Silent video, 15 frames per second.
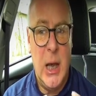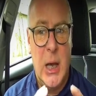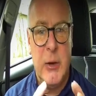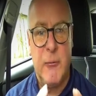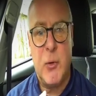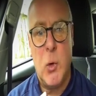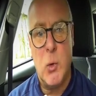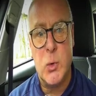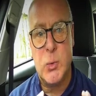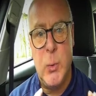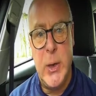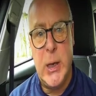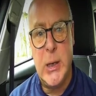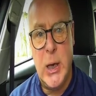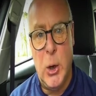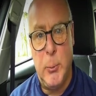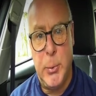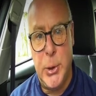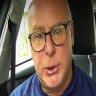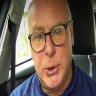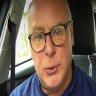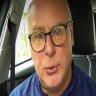And of course, we can help
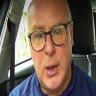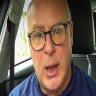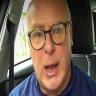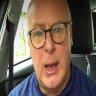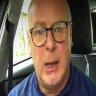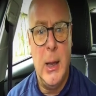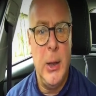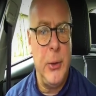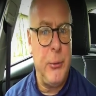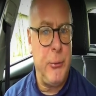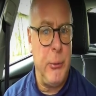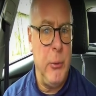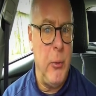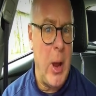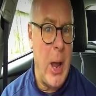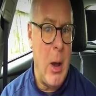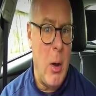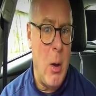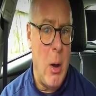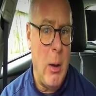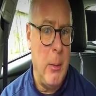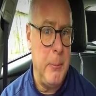you do that through
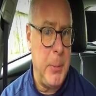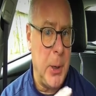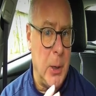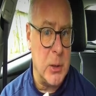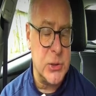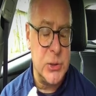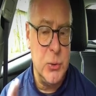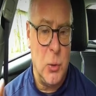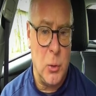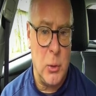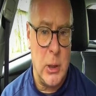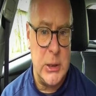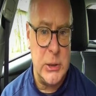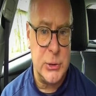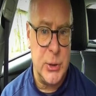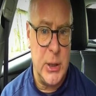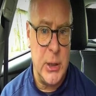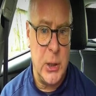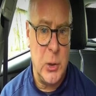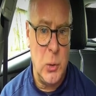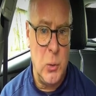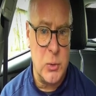our Part 2 online
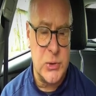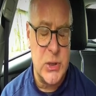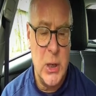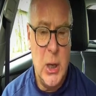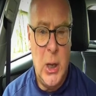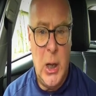training course,